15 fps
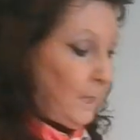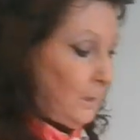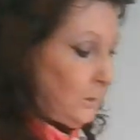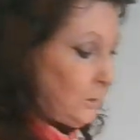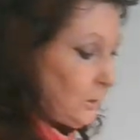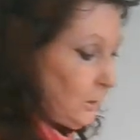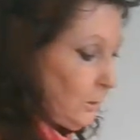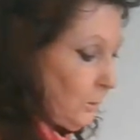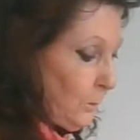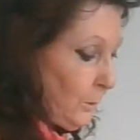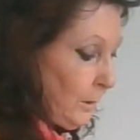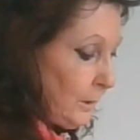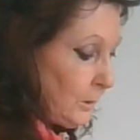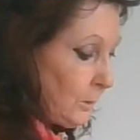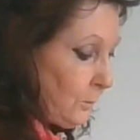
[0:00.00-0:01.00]
so
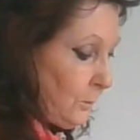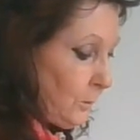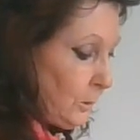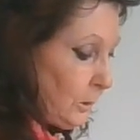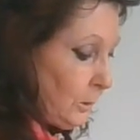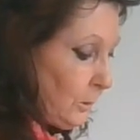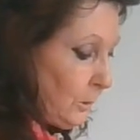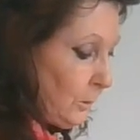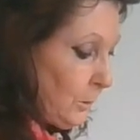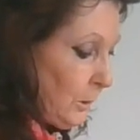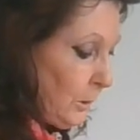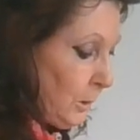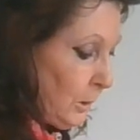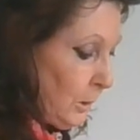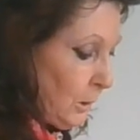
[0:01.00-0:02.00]
it's good to
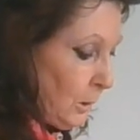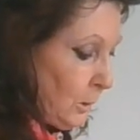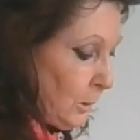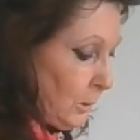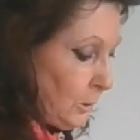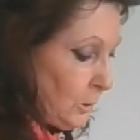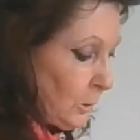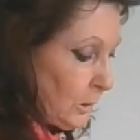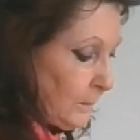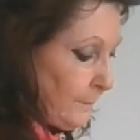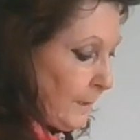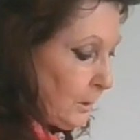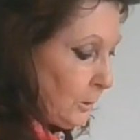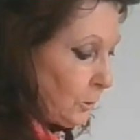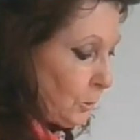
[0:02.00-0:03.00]
just
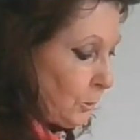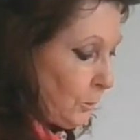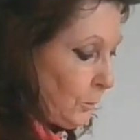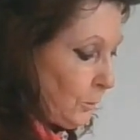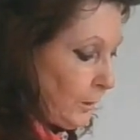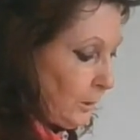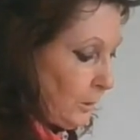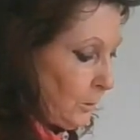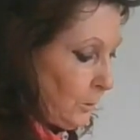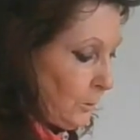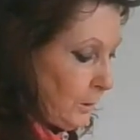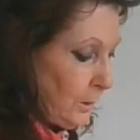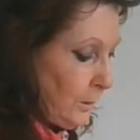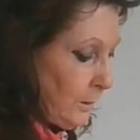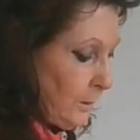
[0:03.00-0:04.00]
make sure that you are